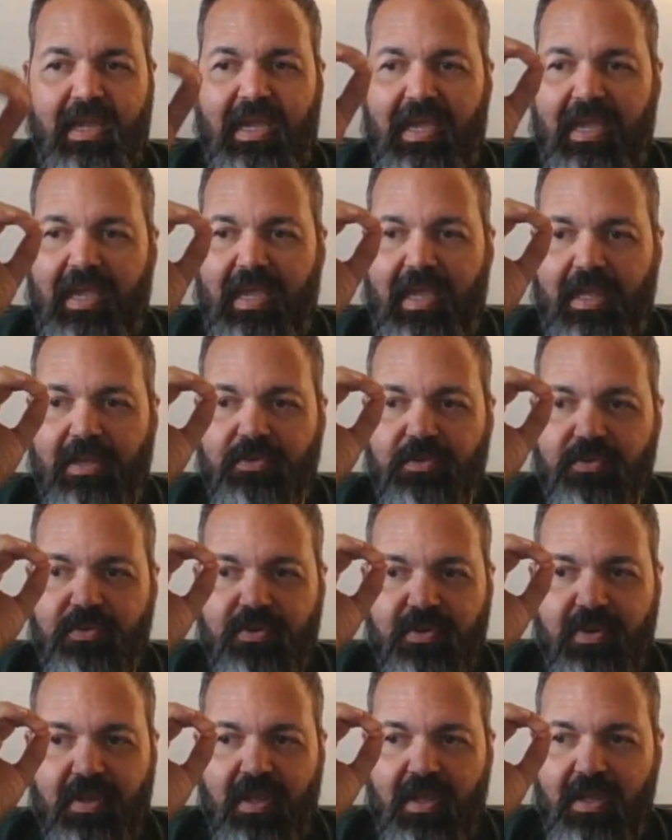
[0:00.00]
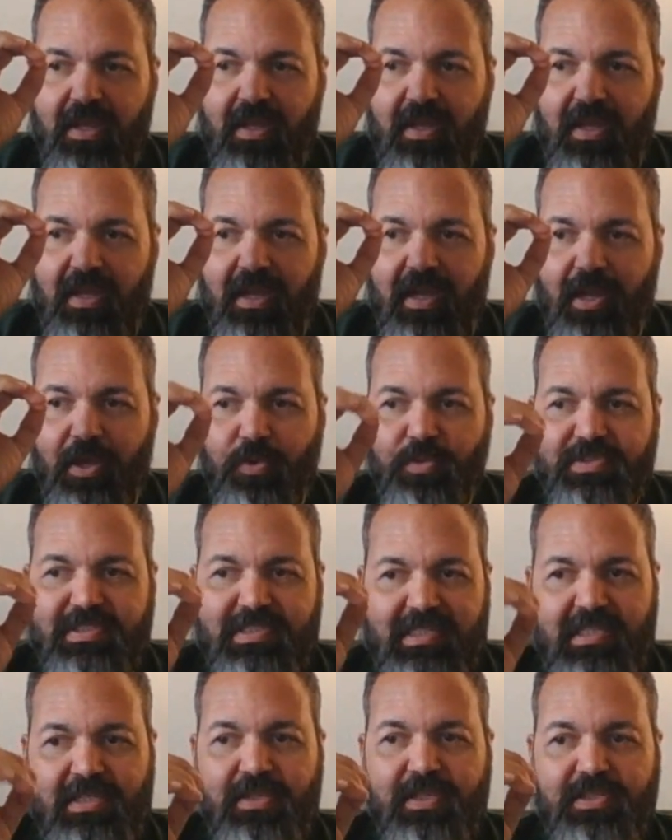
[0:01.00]
And I was
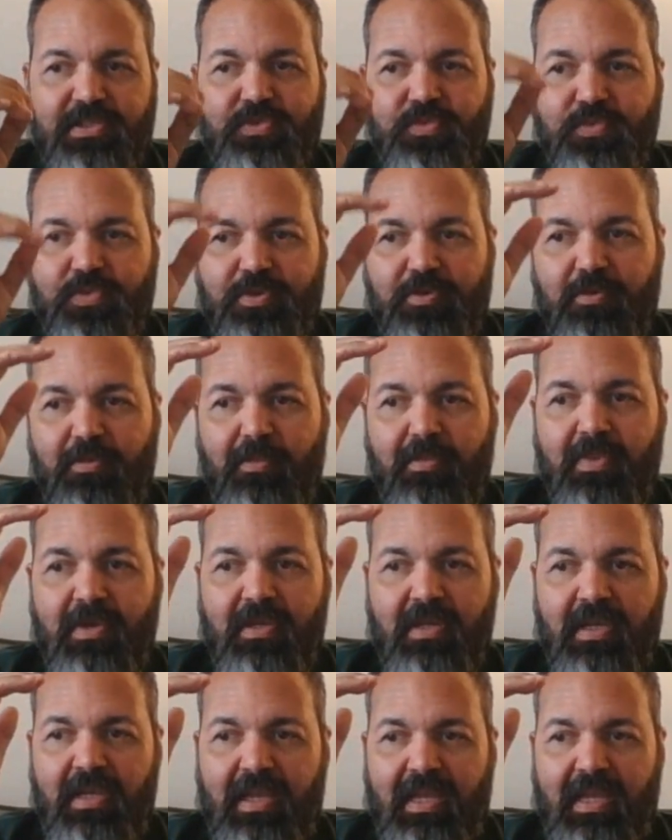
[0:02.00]
in this room,